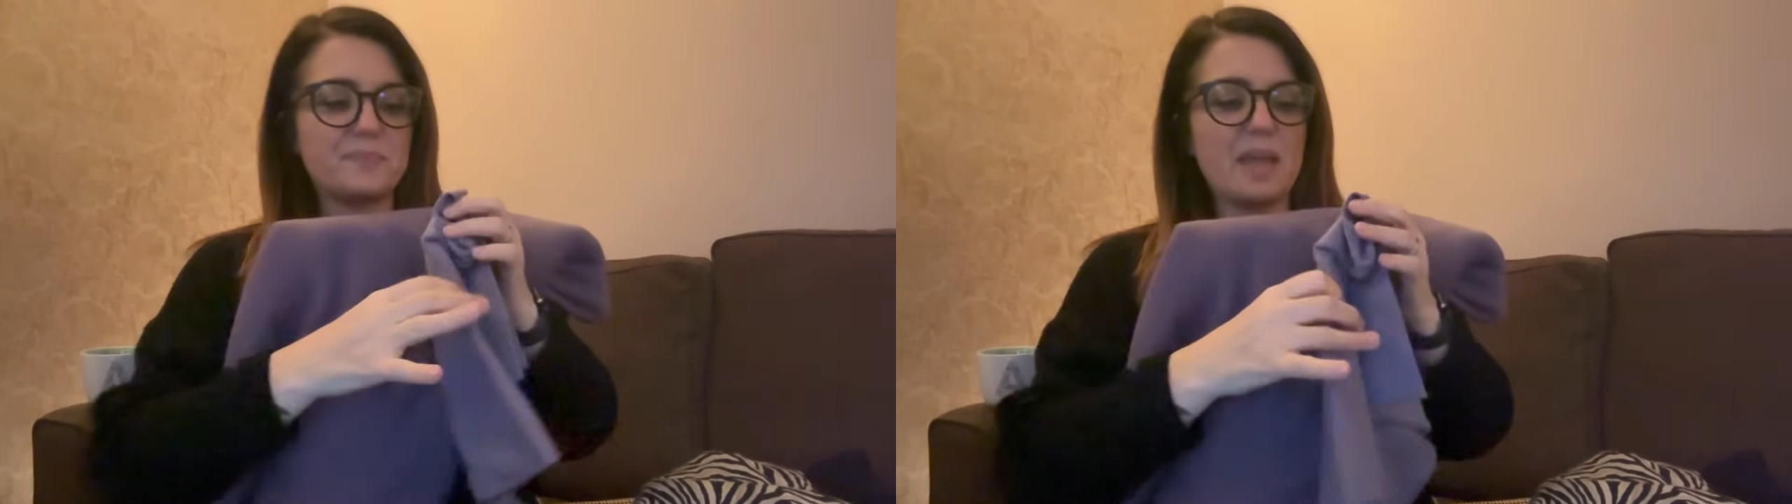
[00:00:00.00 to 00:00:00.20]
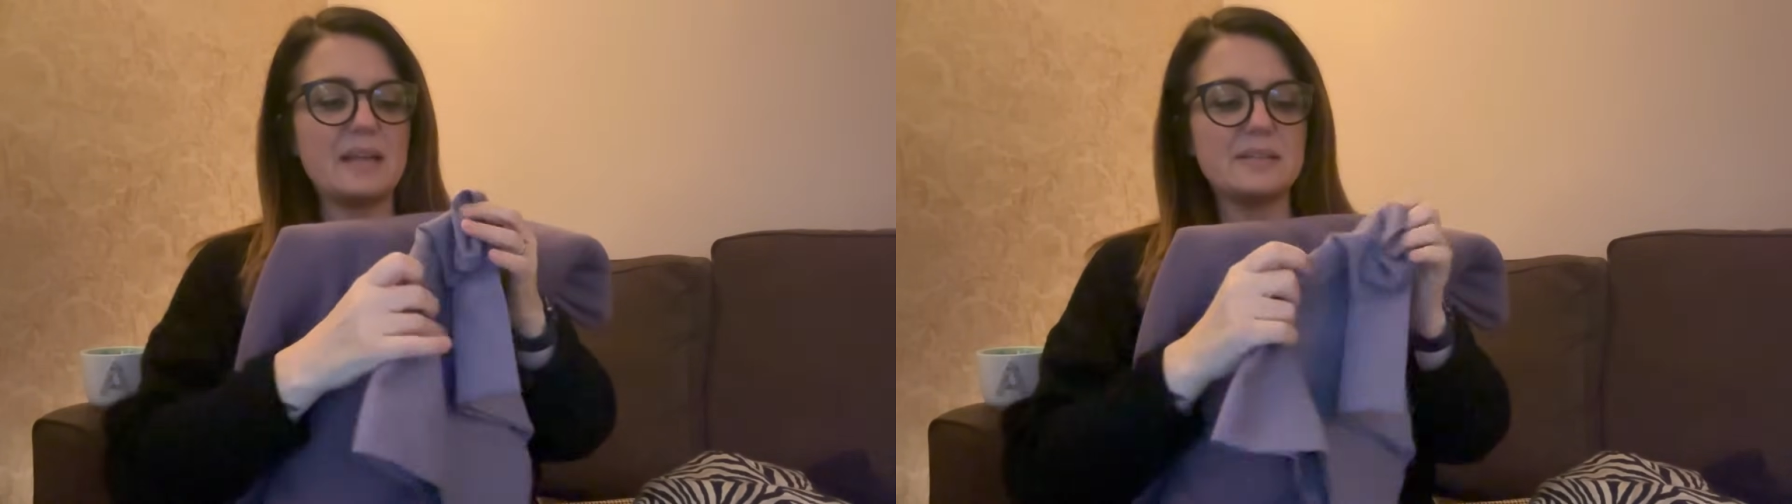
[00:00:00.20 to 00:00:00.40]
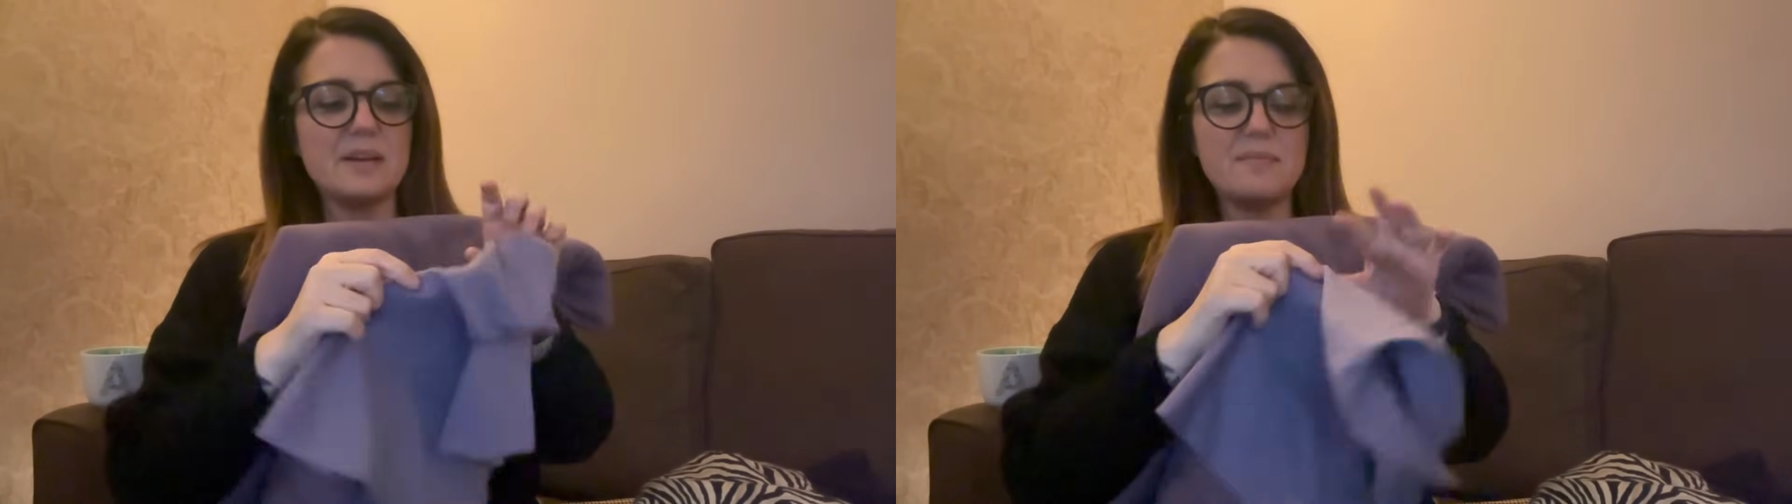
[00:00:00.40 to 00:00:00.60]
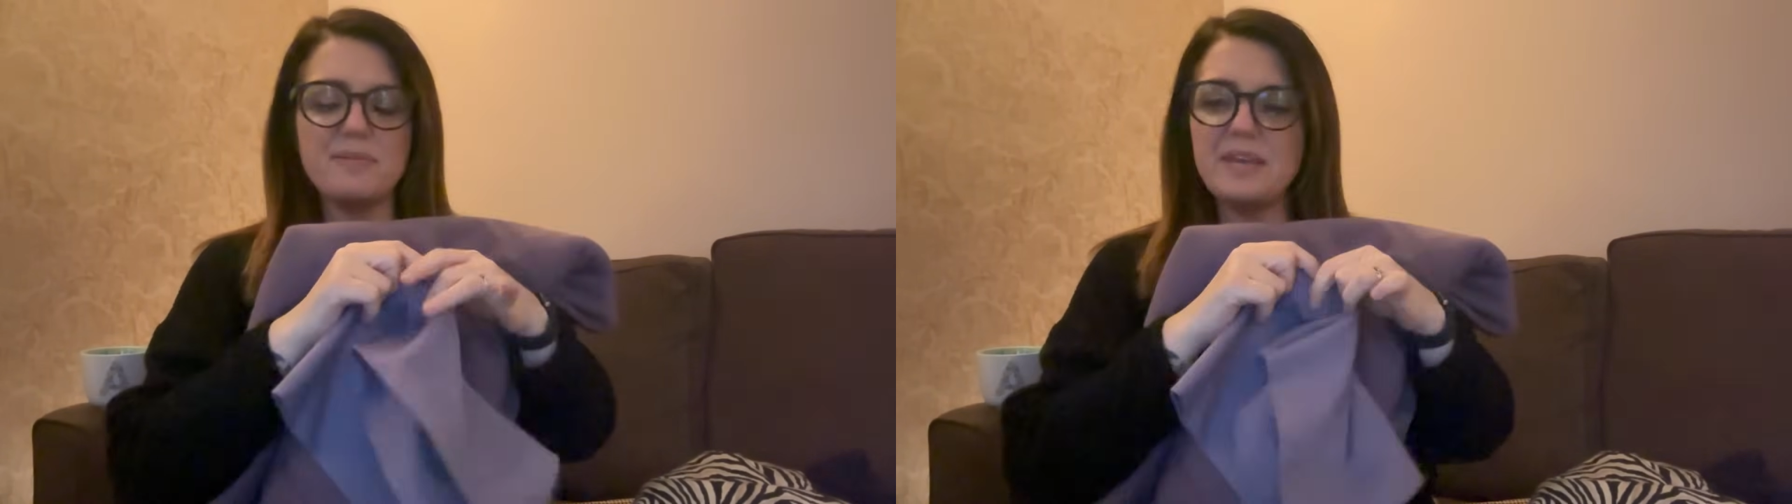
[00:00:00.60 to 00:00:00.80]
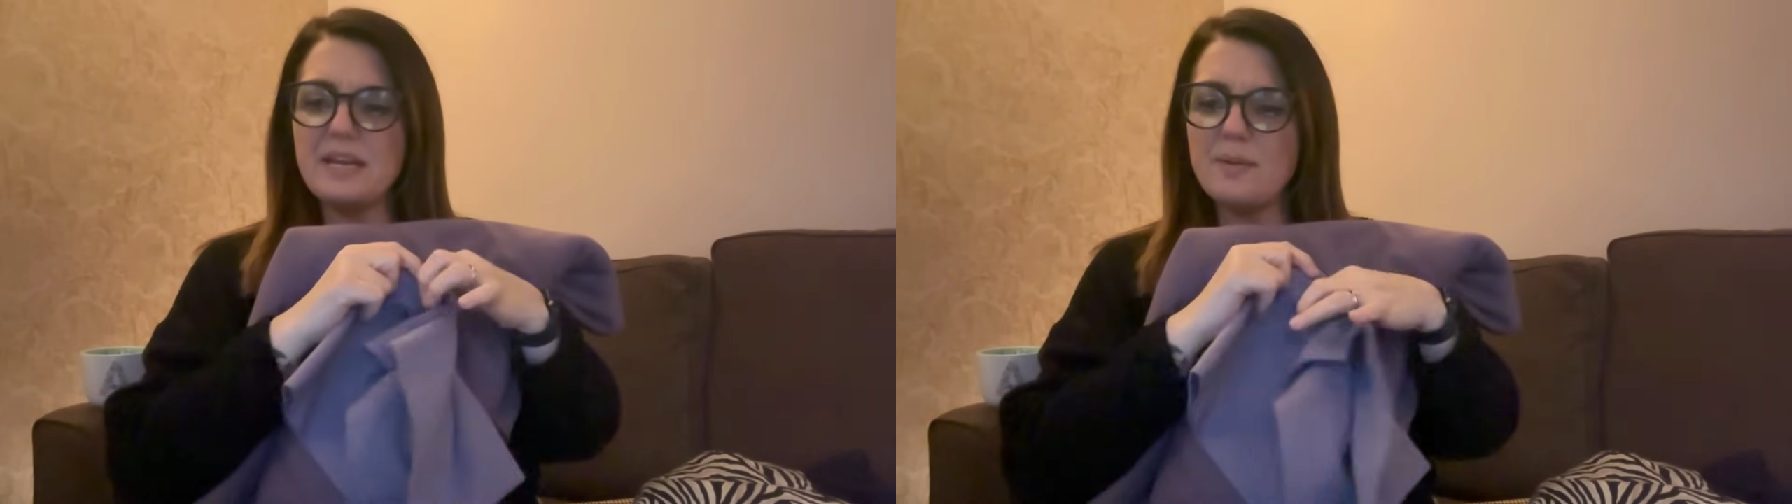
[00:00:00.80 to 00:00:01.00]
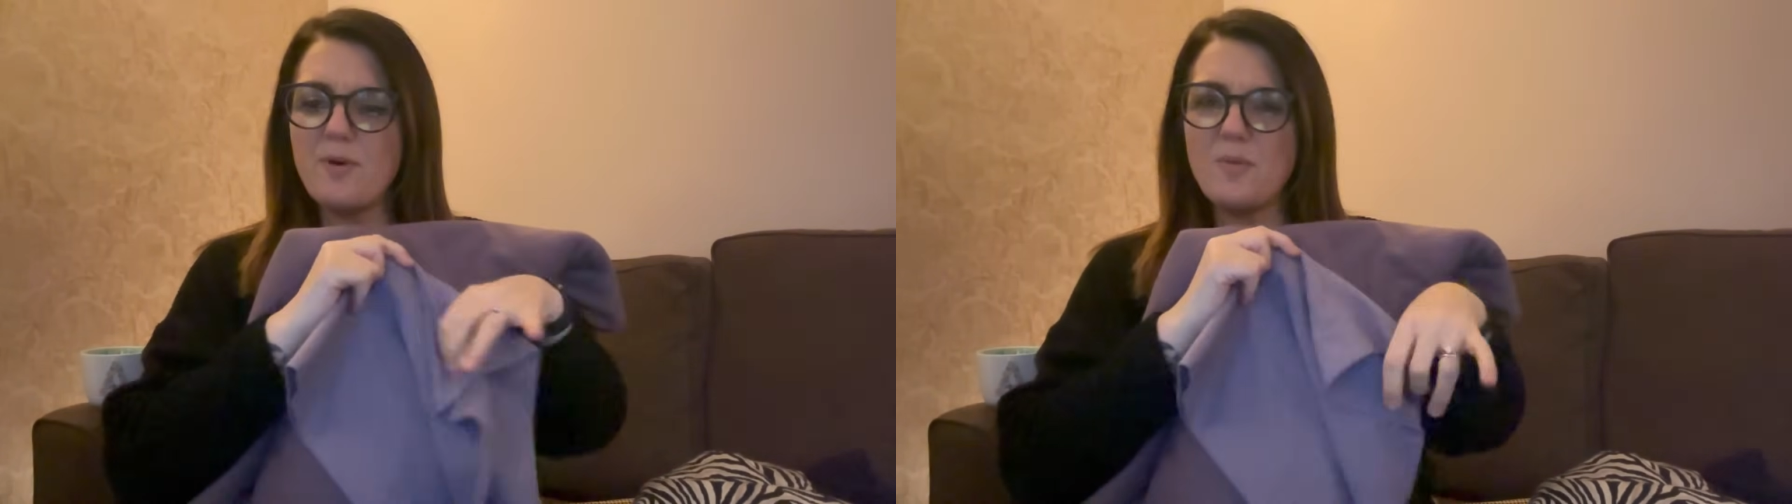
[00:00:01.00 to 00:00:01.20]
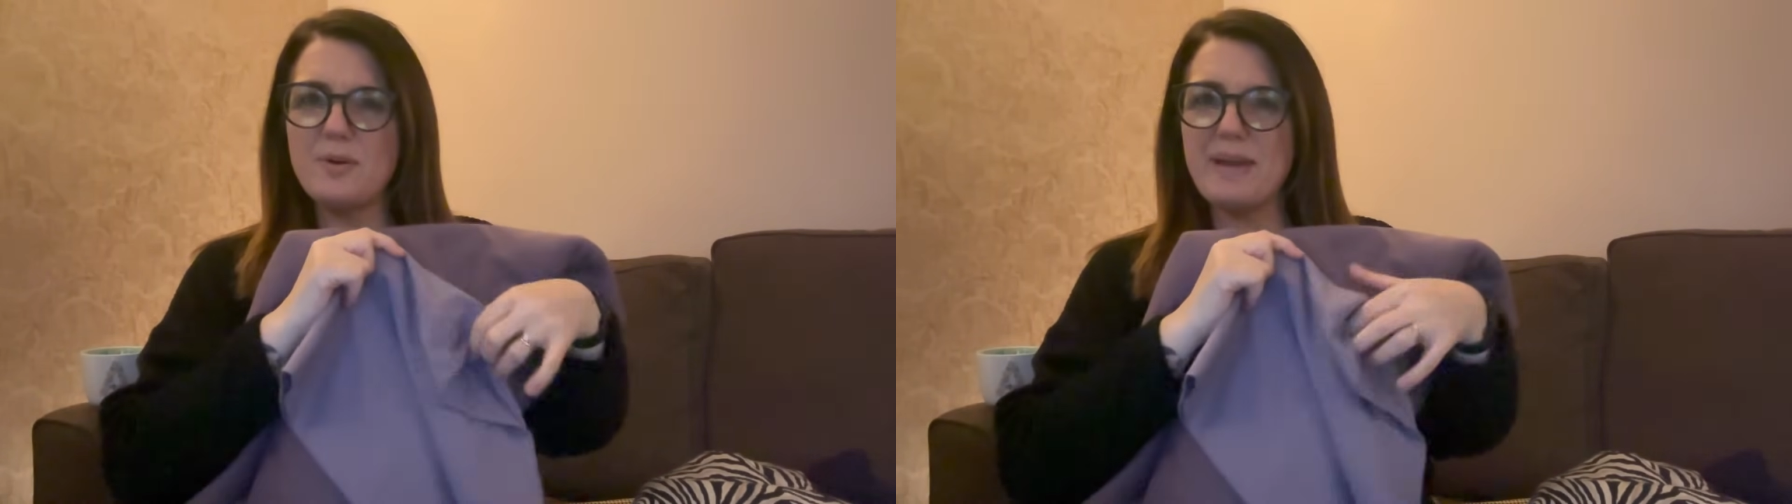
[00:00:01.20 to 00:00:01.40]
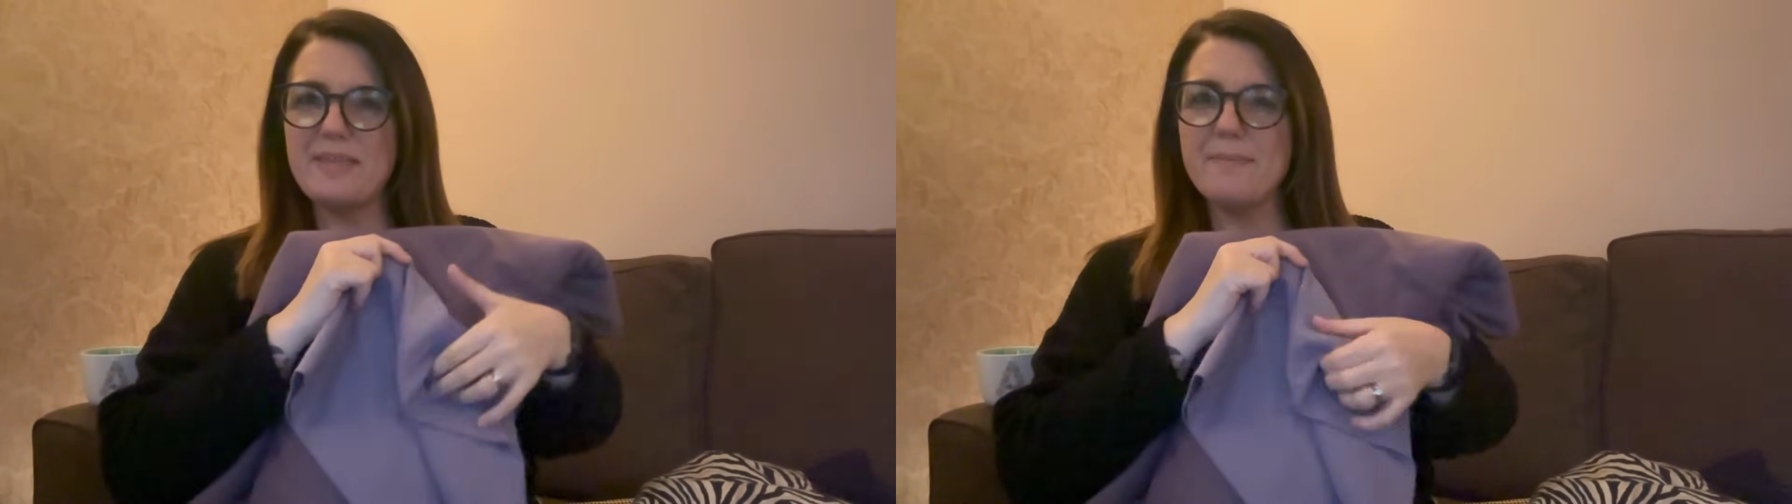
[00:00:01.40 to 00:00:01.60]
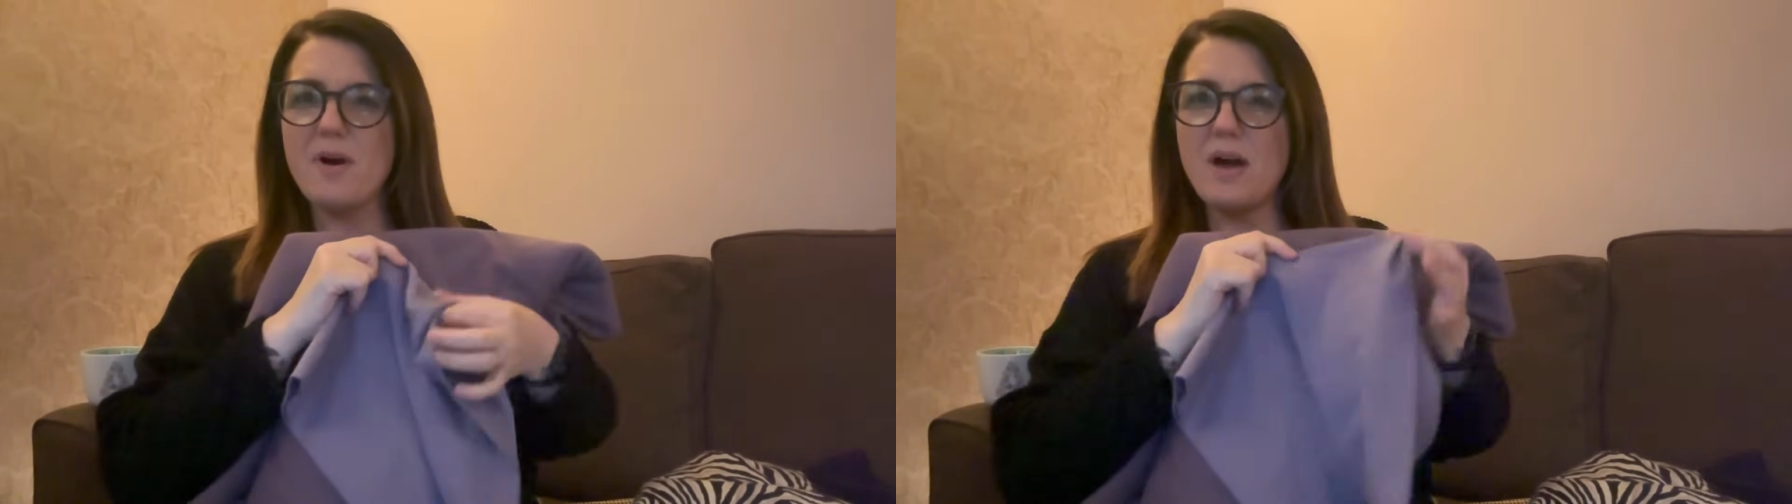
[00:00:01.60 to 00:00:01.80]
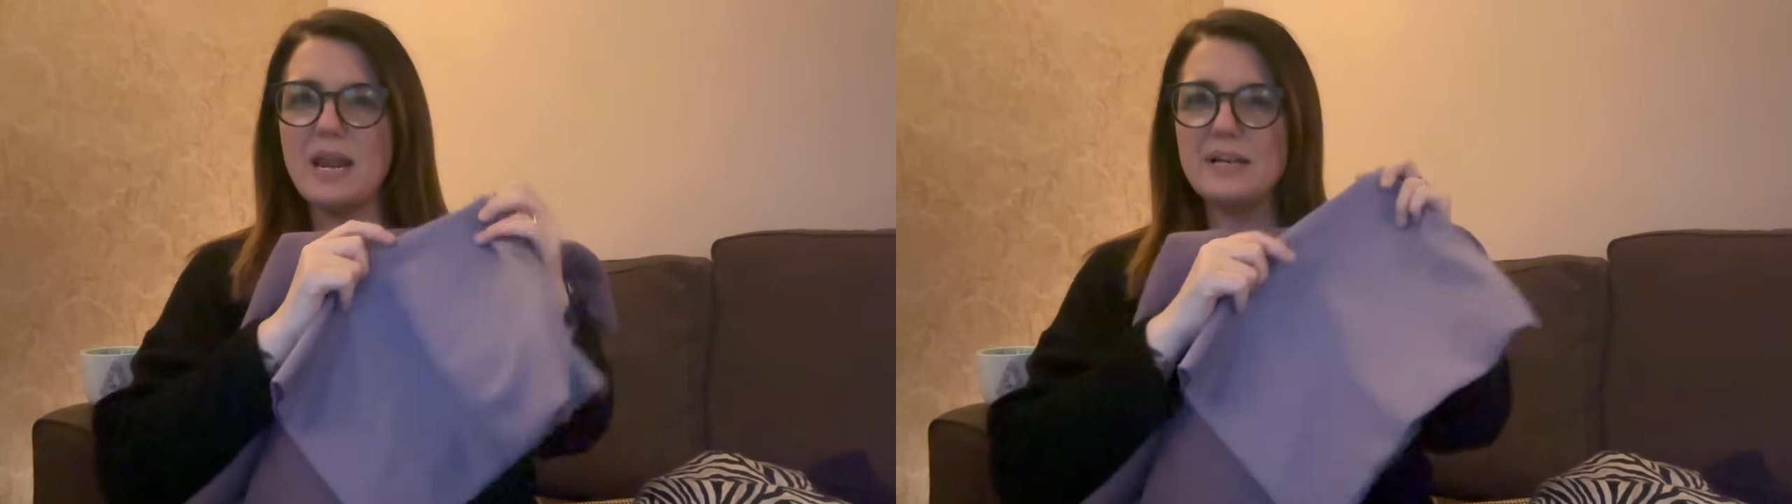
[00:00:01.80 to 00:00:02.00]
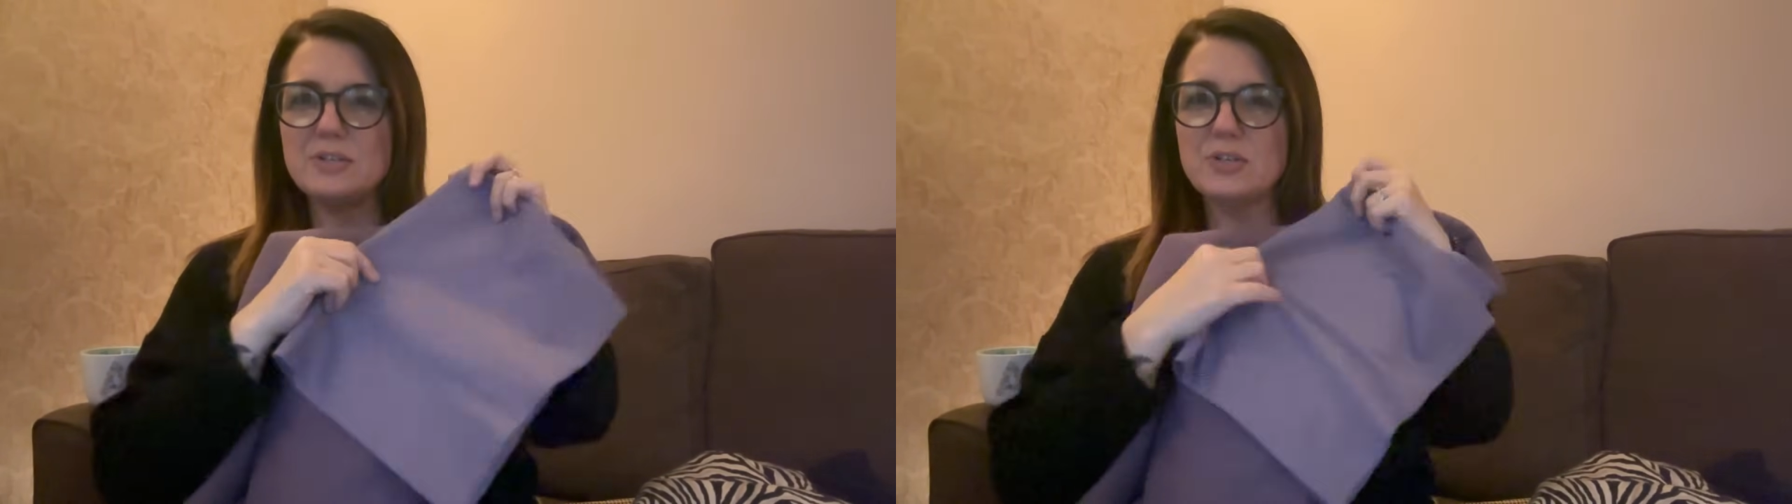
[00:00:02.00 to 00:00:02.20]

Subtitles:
And I'm thinking I might want to make the Mile End